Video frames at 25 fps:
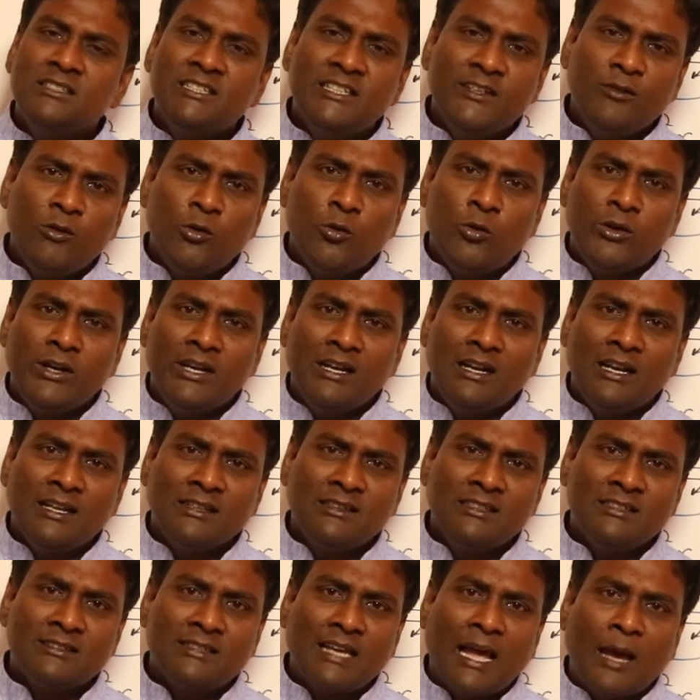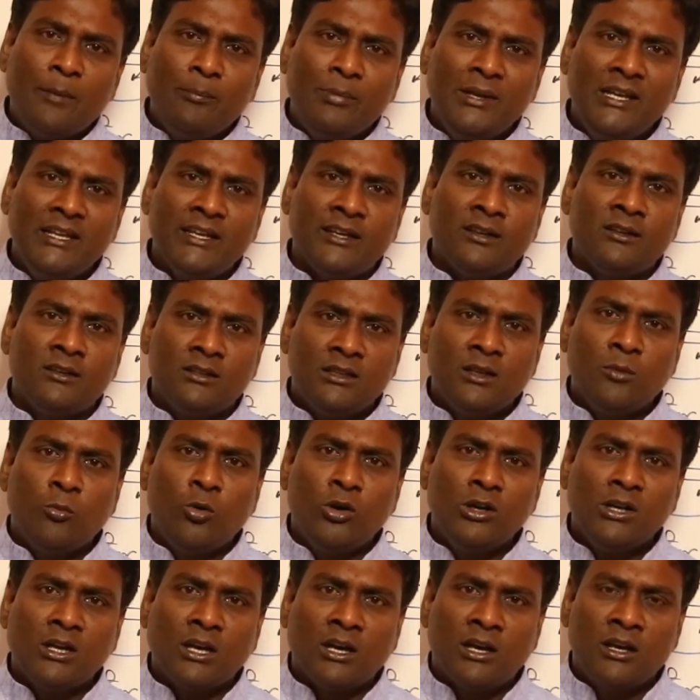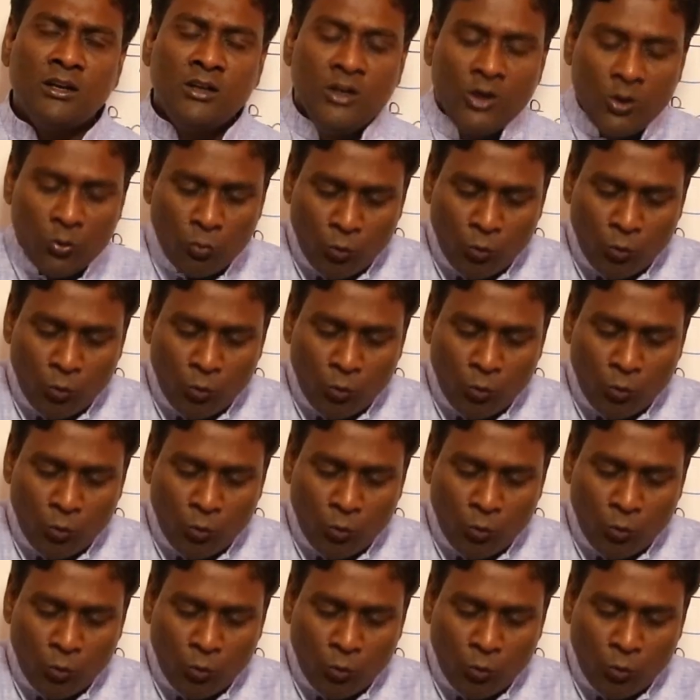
it will rotate like this happily in the motor.